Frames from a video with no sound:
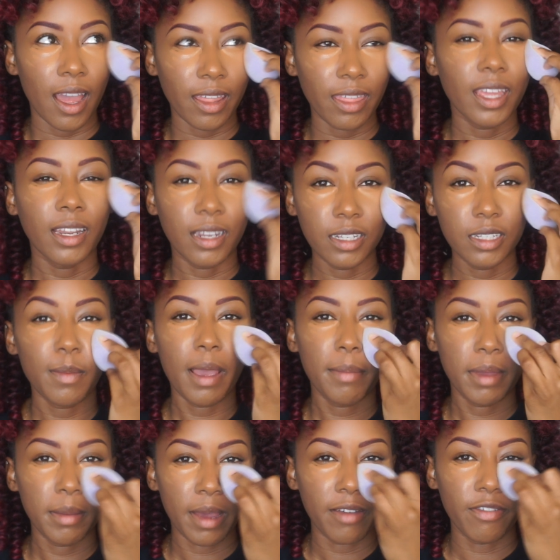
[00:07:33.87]
think this might
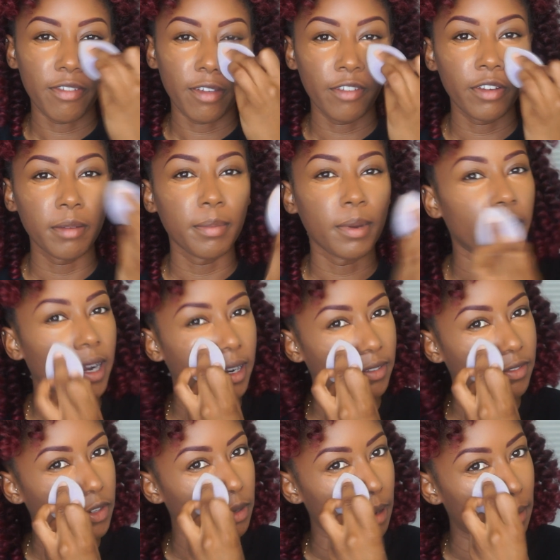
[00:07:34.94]
be my favorite part
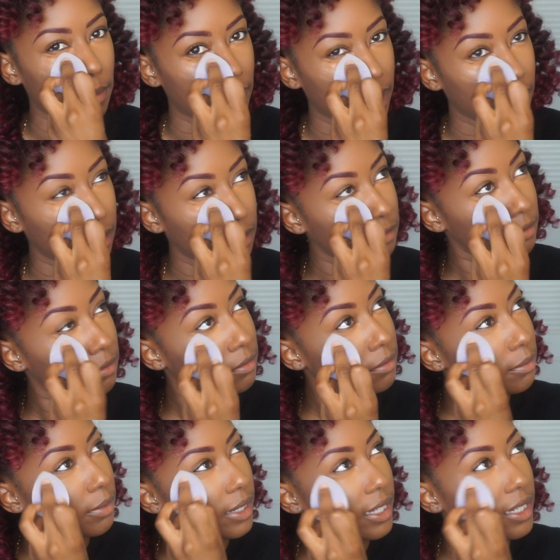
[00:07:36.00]
of doing my makeup,
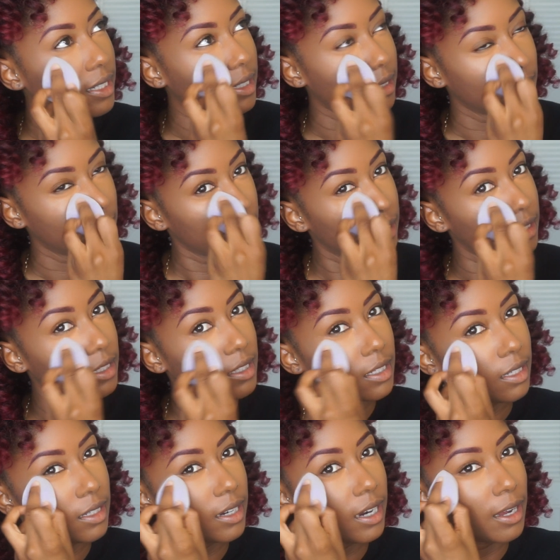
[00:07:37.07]
blending
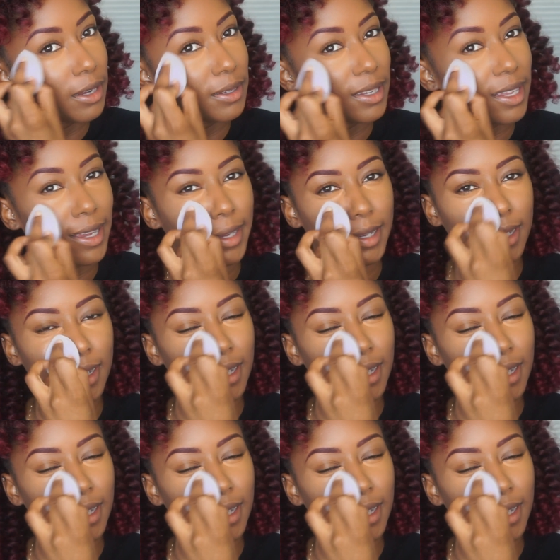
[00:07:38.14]
concealer out. Like,